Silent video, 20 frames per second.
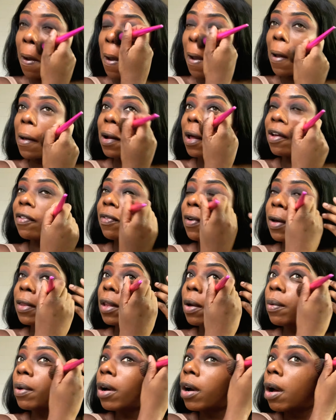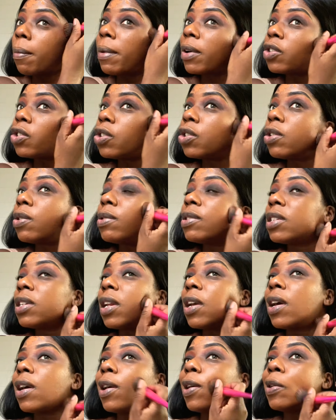And I find that when I come back to using
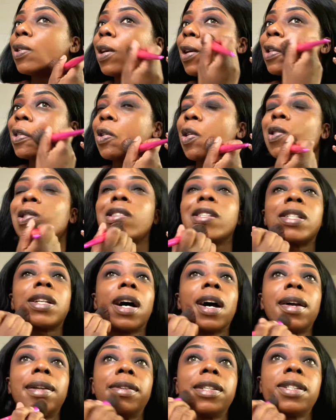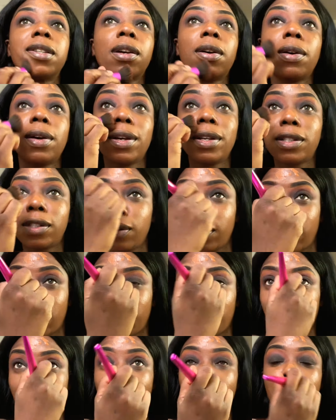it, it does oxidize, so it's looking a
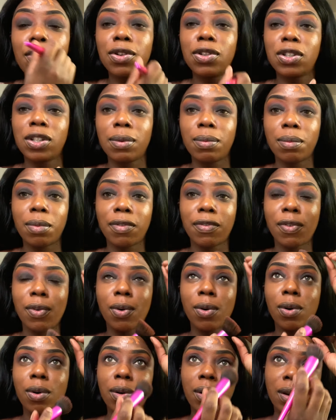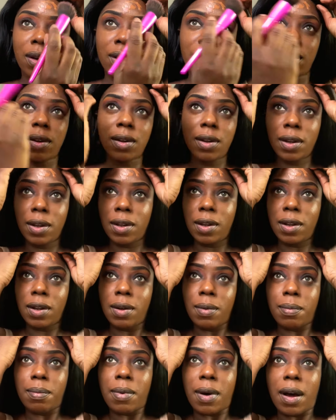bit orange than before.
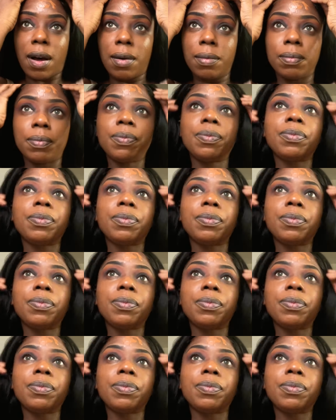But